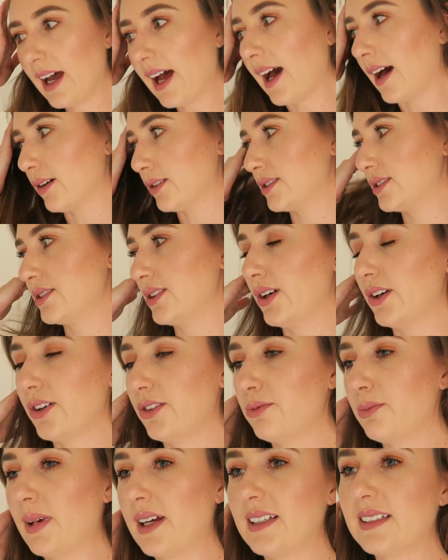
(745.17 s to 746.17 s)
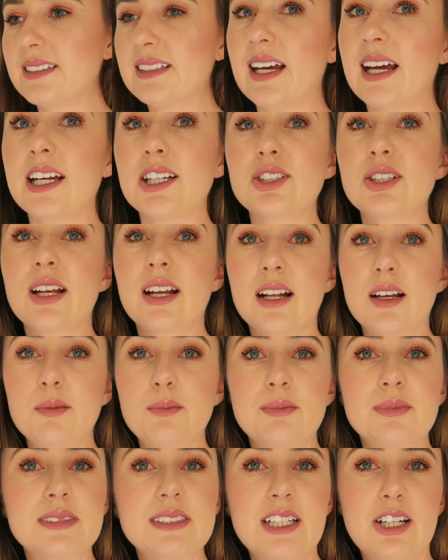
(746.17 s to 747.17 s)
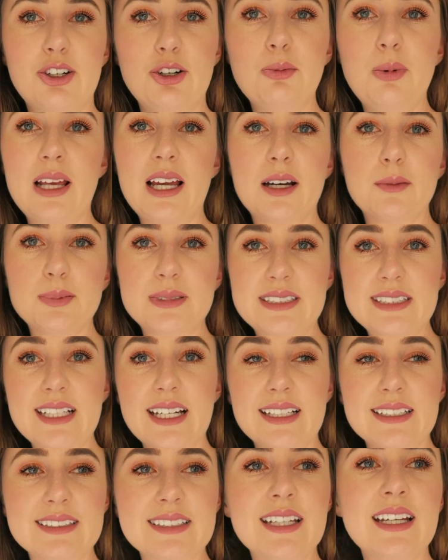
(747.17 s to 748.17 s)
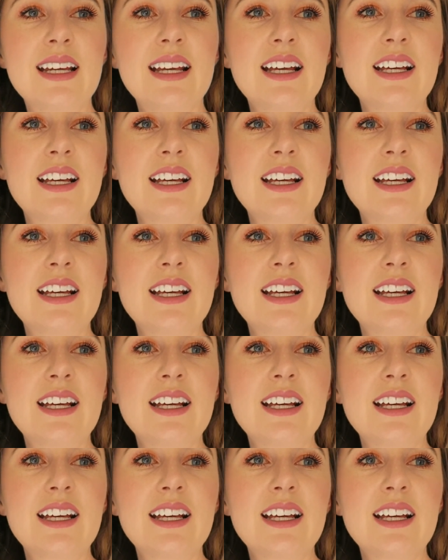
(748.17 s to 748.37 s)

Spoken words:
out of my stash and I'm terribly upset.